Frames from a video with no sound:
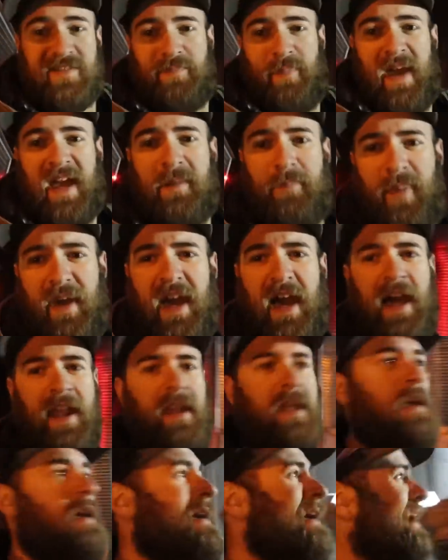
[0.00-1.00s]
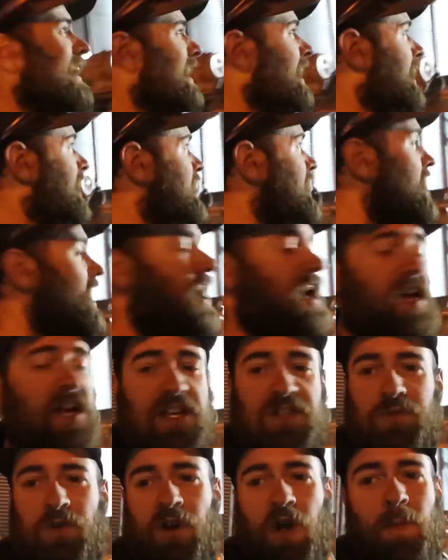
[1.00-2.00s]
big bin,
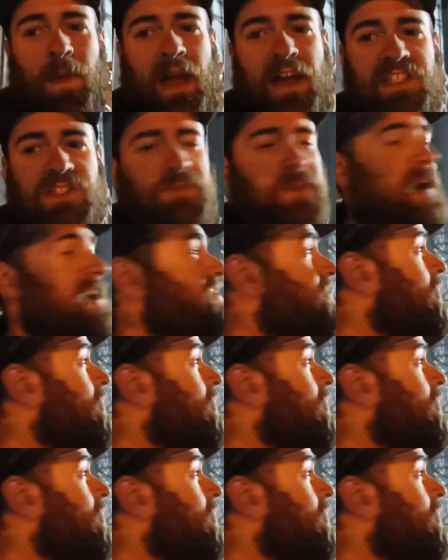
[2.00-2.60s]
because we're going to be out of space.